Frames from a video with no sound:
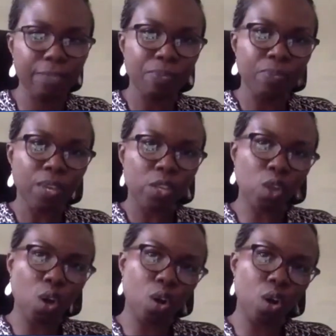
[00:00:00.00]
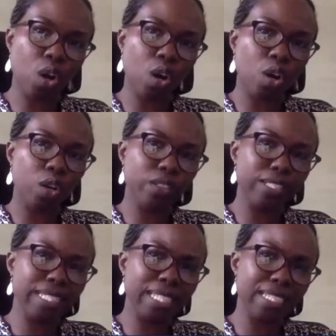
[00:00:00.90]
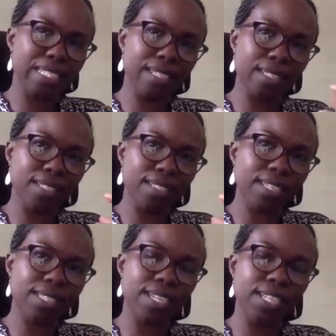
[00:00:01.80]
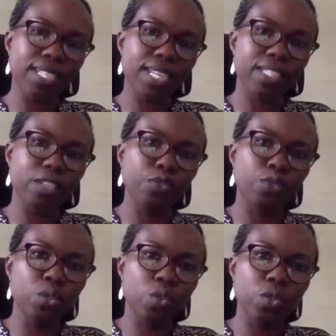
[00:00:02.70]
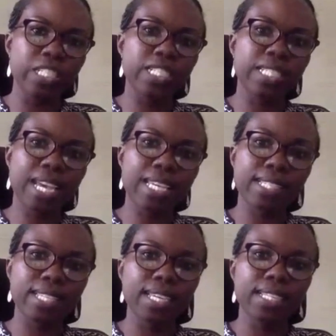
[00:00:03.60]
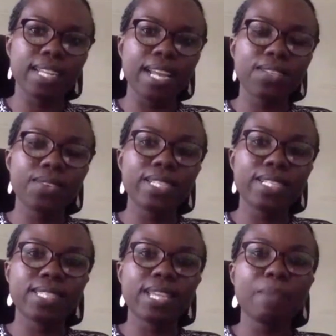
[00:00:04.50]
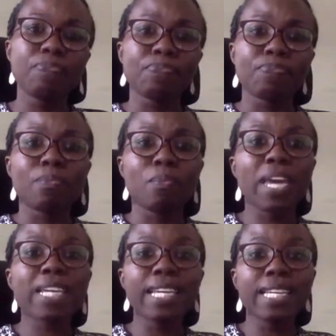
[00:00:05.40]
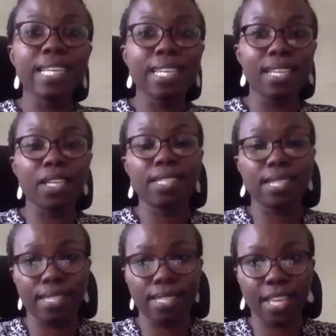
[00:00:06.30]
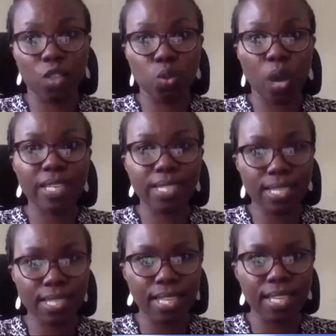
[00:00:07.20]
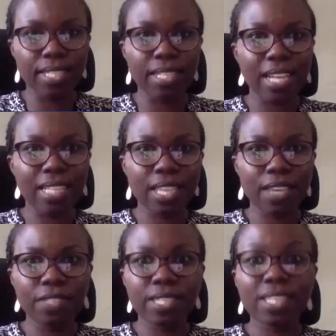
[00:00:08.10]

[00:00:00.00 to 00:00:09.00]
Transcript: So this initiative to digitize the land register make it easier to access the land services,